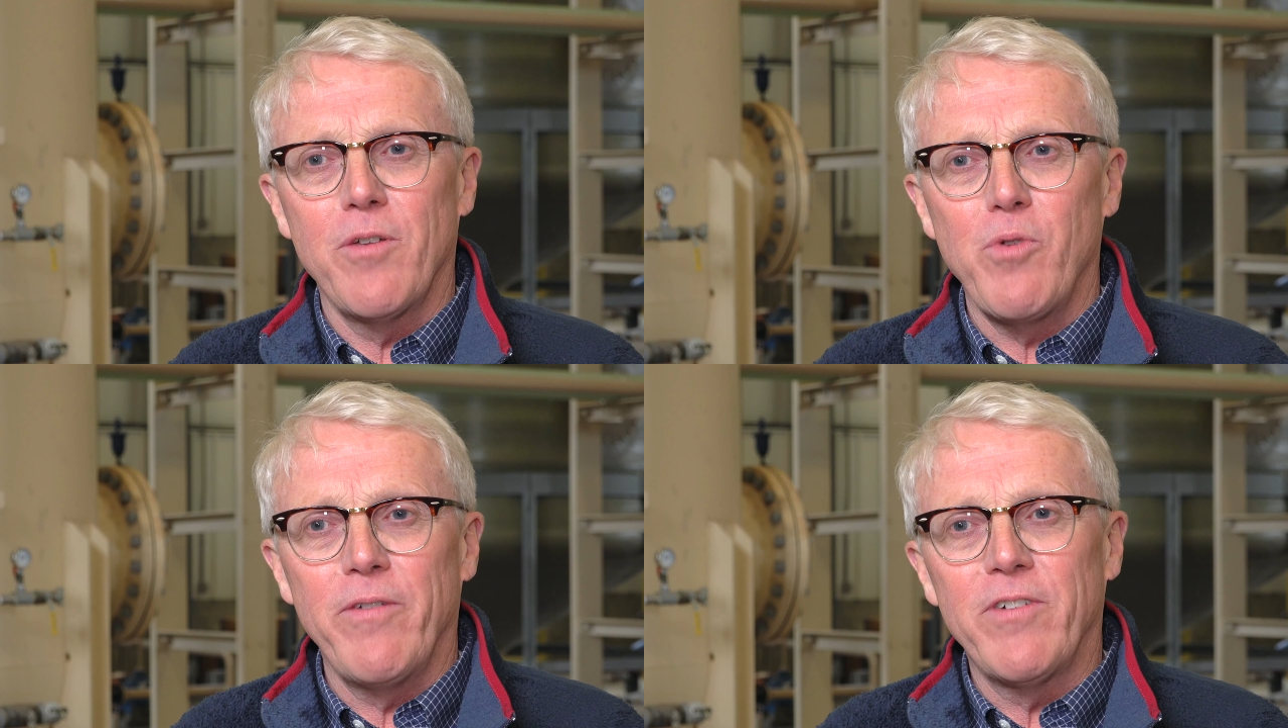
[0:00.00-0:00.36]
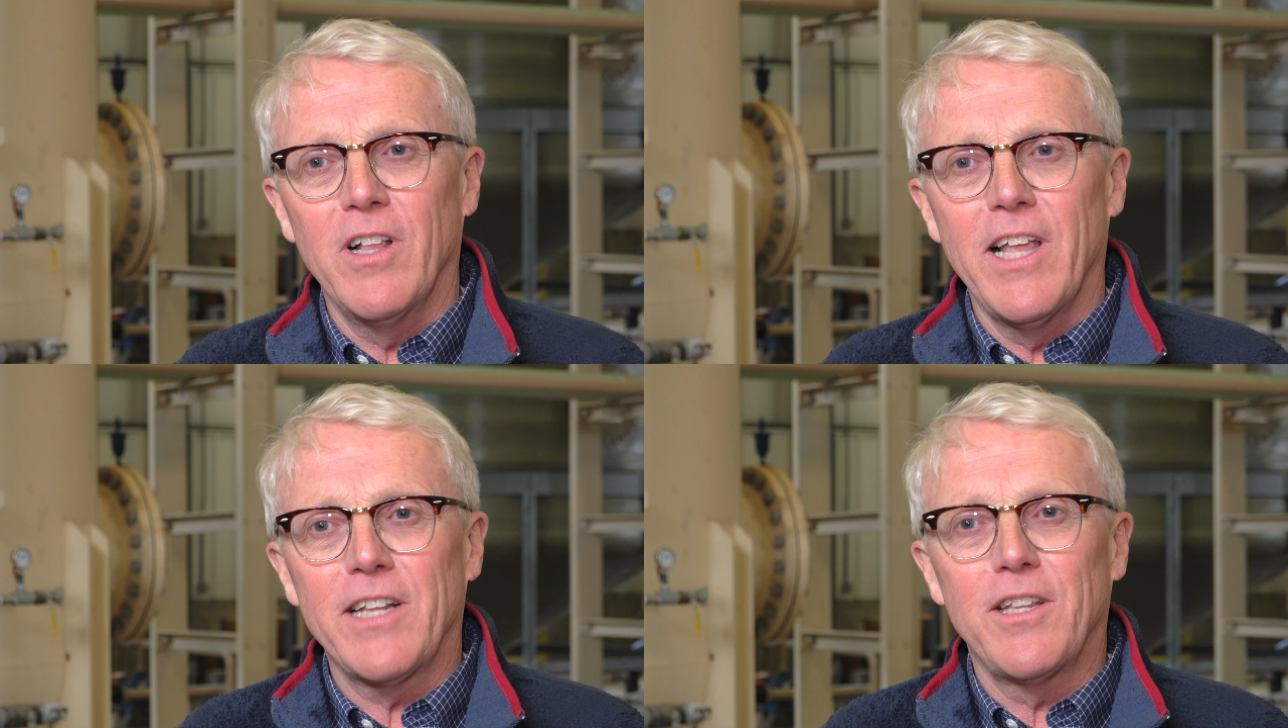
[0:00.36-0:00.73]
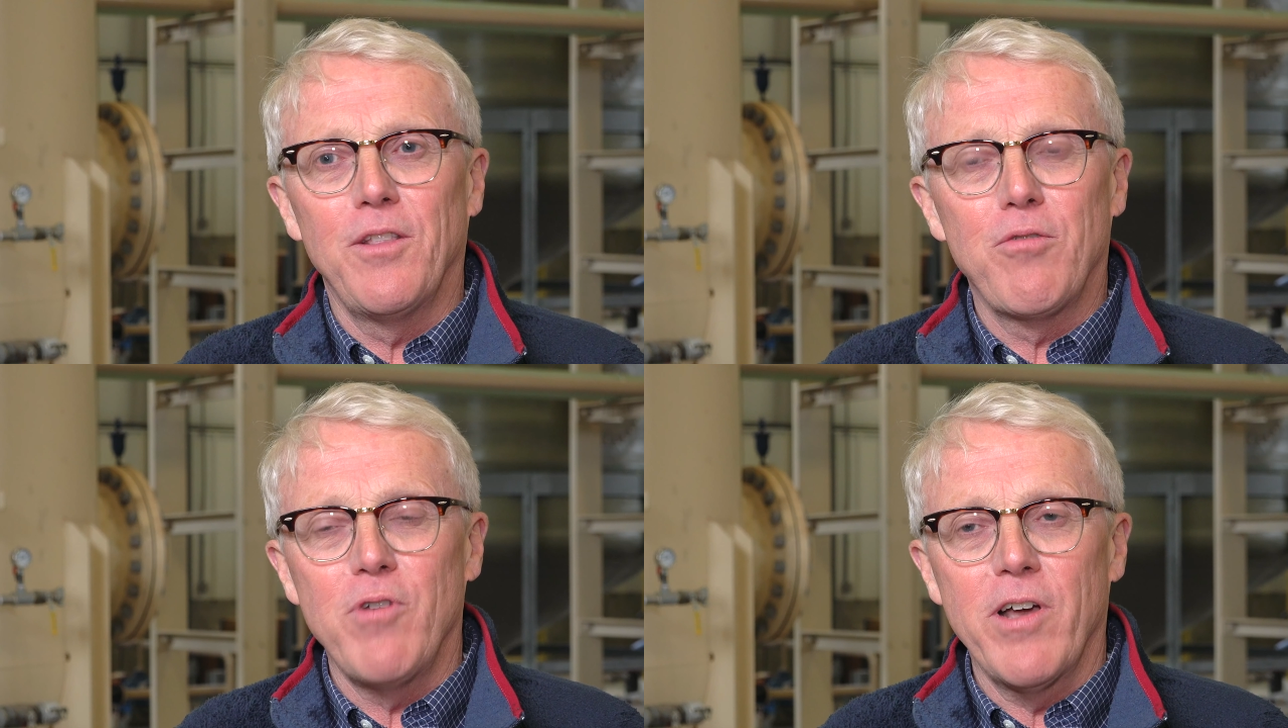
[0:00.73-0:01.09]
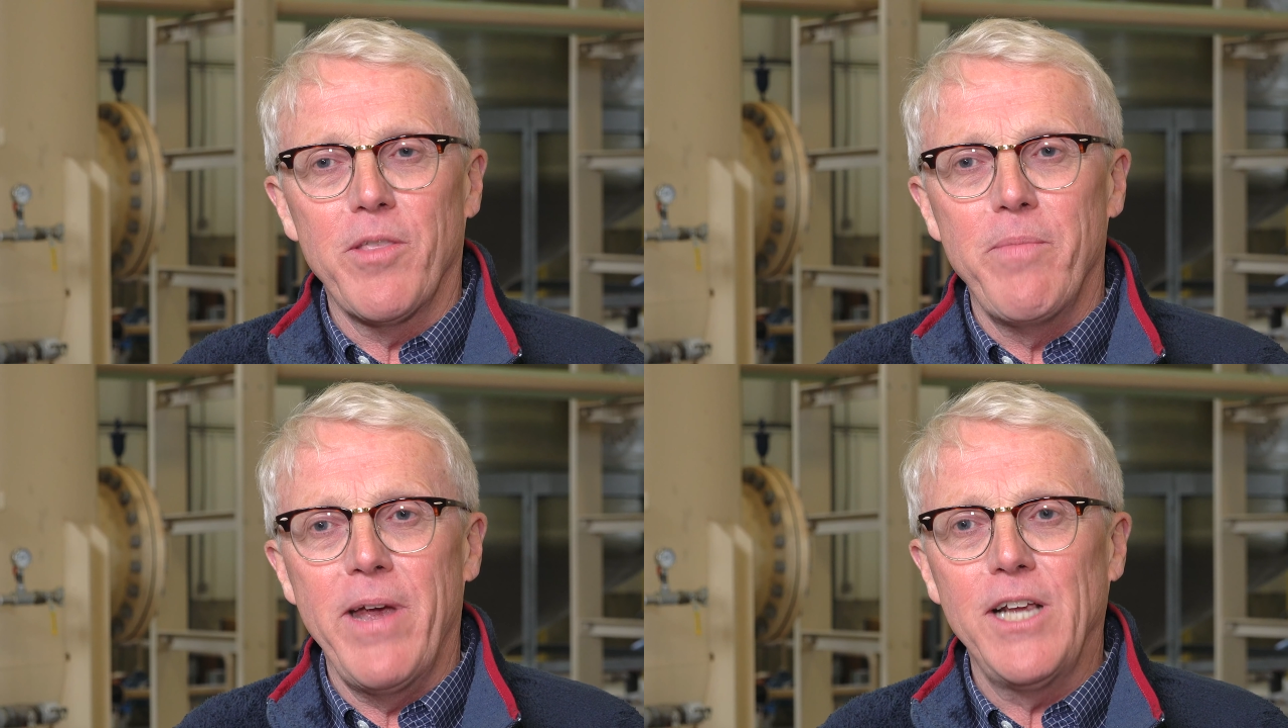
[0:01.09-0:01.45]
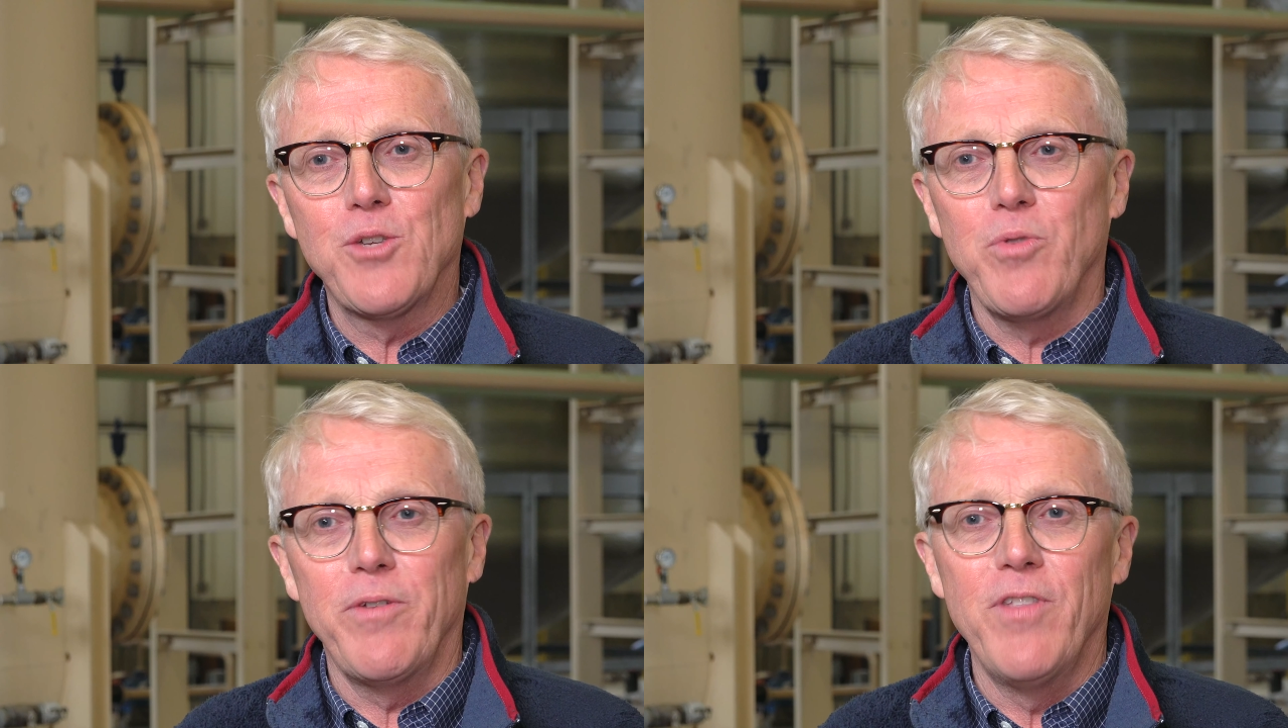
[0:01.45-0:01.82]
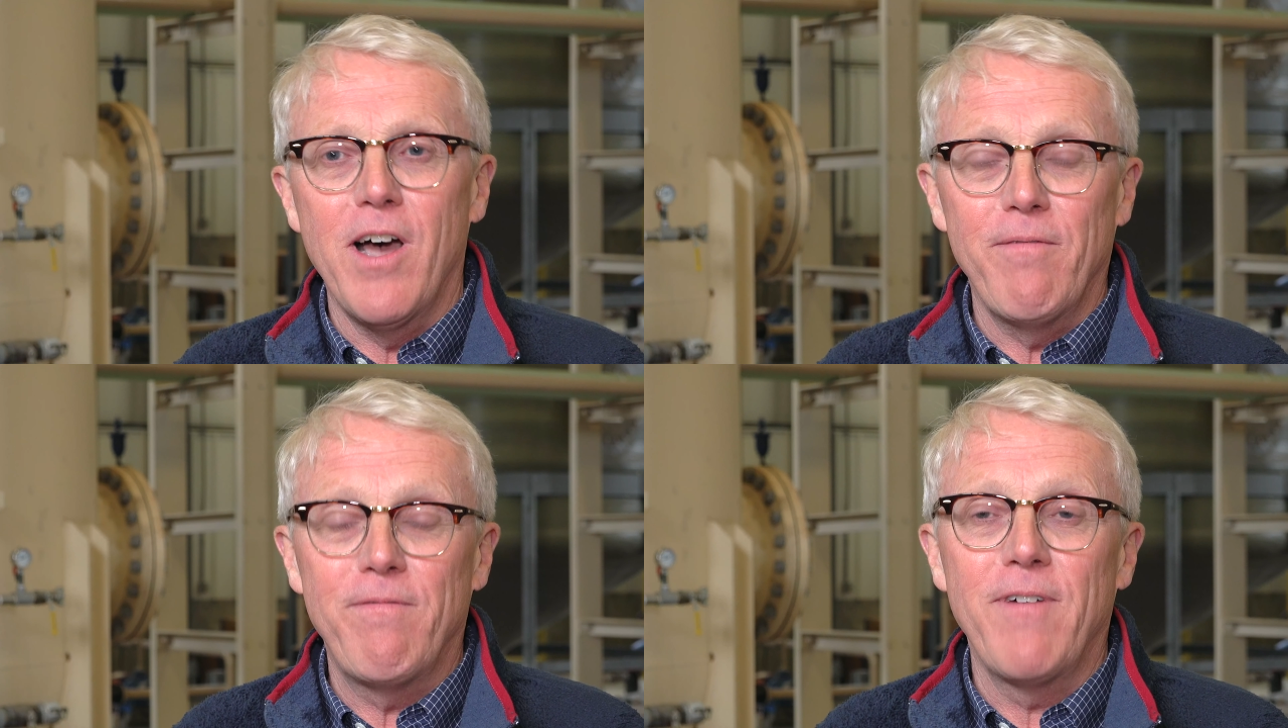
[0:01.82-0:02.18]
we've collected throughout the base, we have
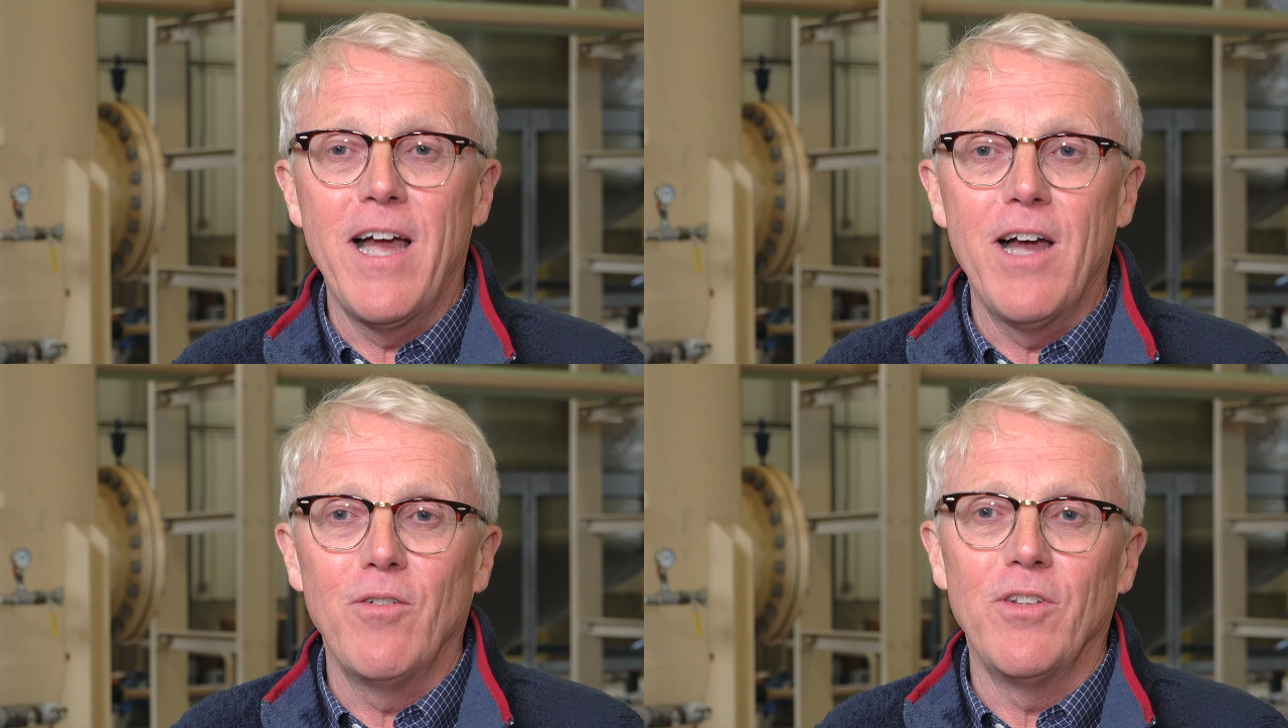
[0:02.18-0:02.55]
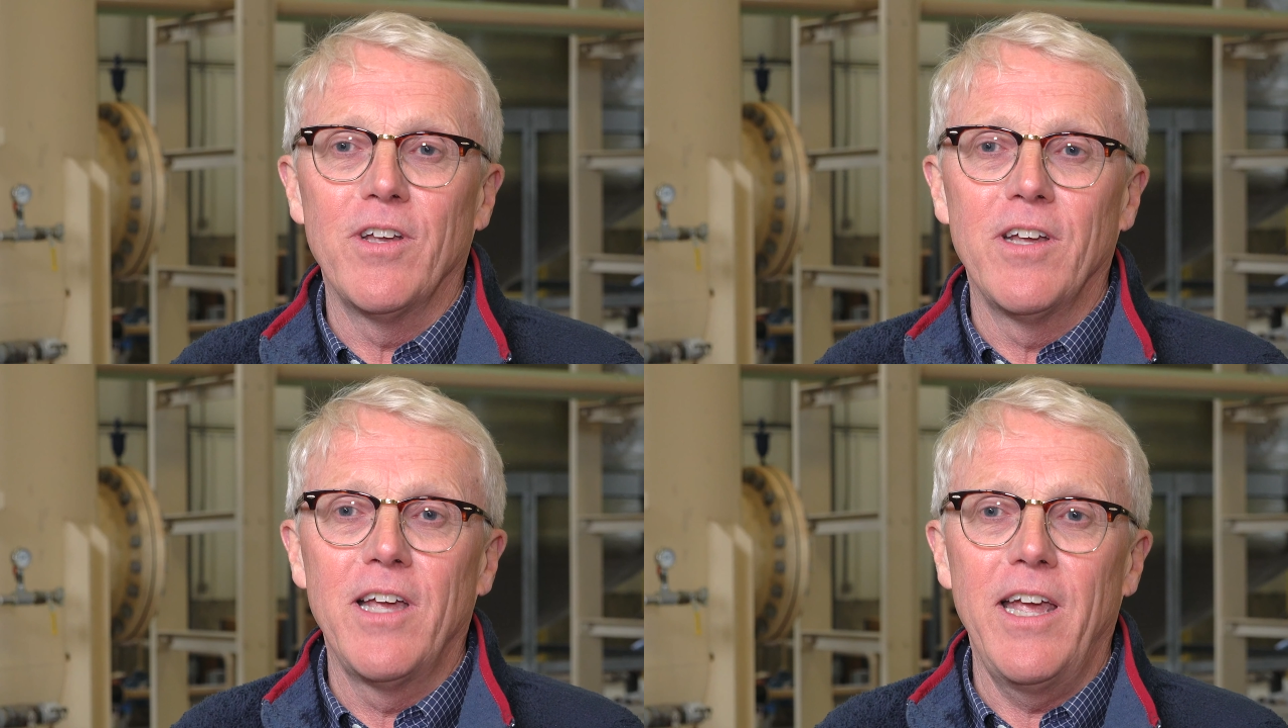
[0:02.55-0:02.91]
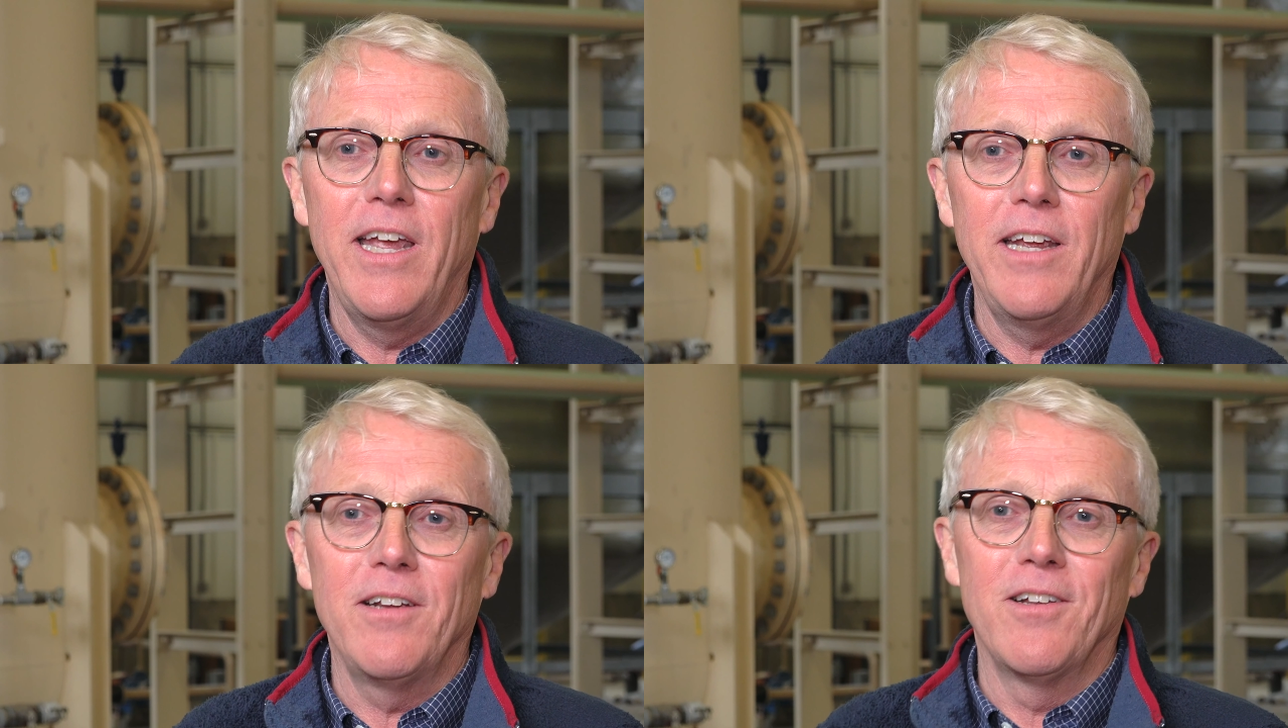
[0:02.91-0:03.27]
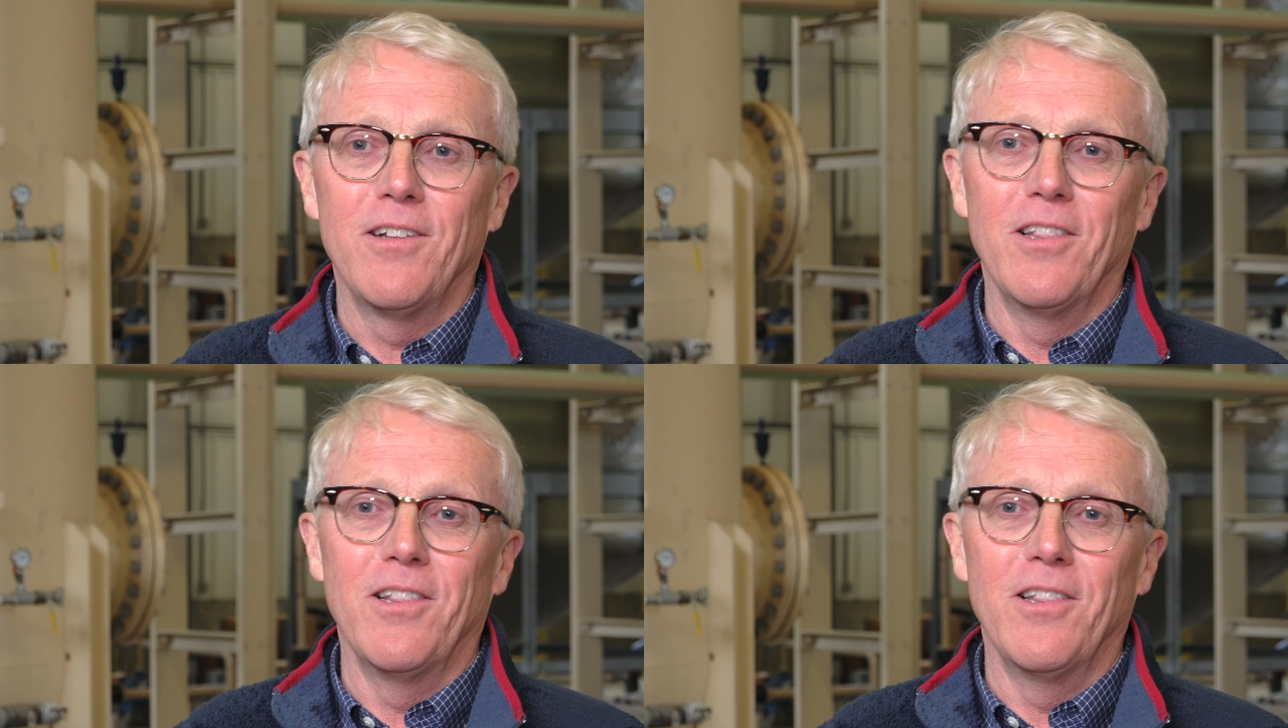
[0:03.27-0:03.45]
not found a